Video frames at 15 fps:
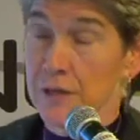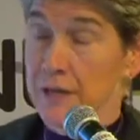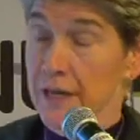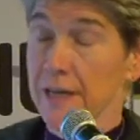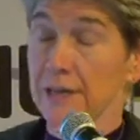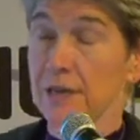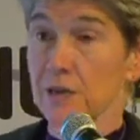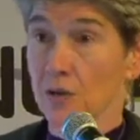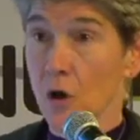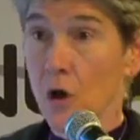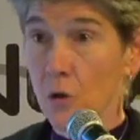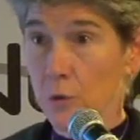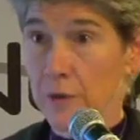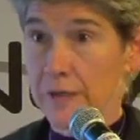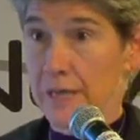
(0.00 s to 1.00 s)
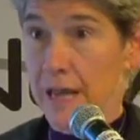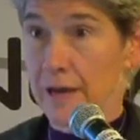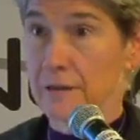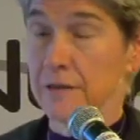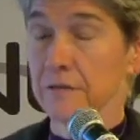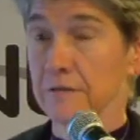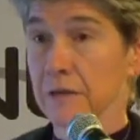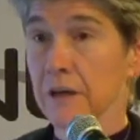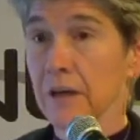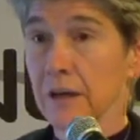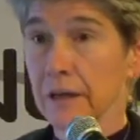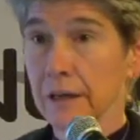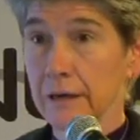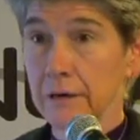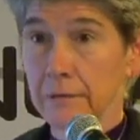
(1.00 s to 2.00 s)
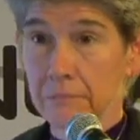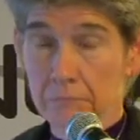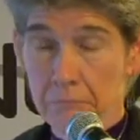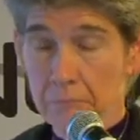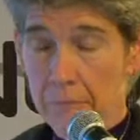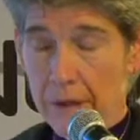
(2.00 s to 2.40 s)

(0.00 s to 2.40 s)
States is always active in